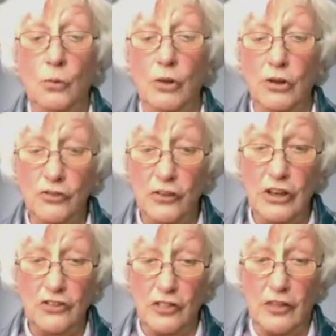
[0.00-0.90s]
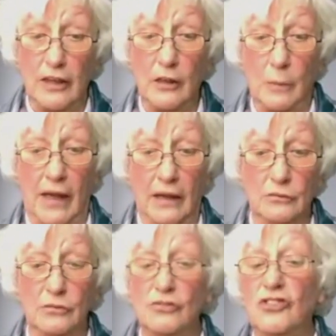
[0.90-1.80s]
We also need to think
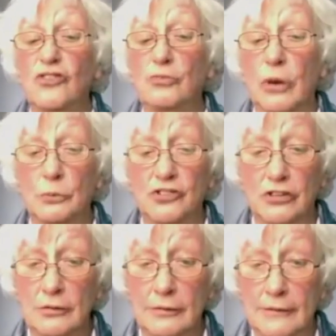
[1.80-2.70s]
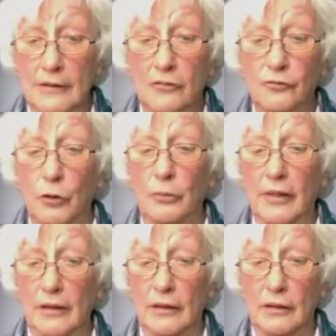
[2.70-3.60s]
about disruption from
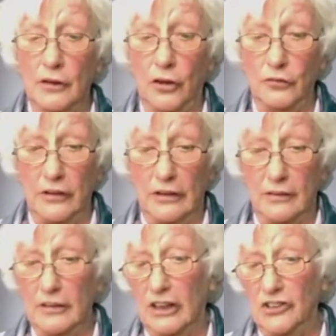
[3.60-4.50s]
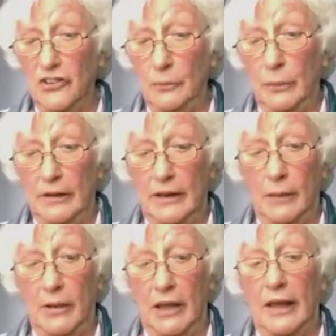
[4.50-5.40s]
the COVID-19
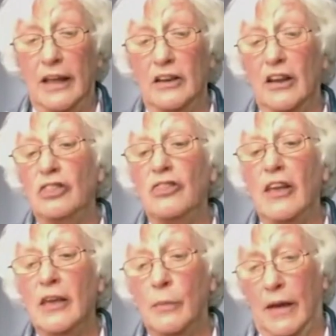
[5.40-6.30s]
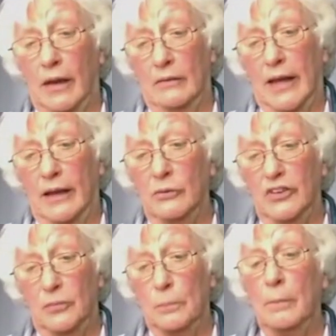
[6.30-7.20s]
pandemic and think about how
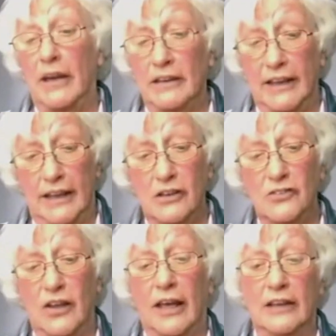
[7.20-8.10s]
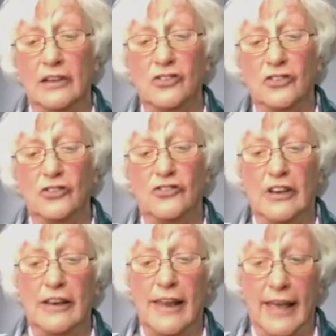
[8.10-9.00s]
it might hinder and
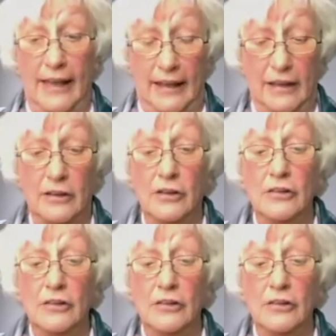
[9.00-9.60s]
delay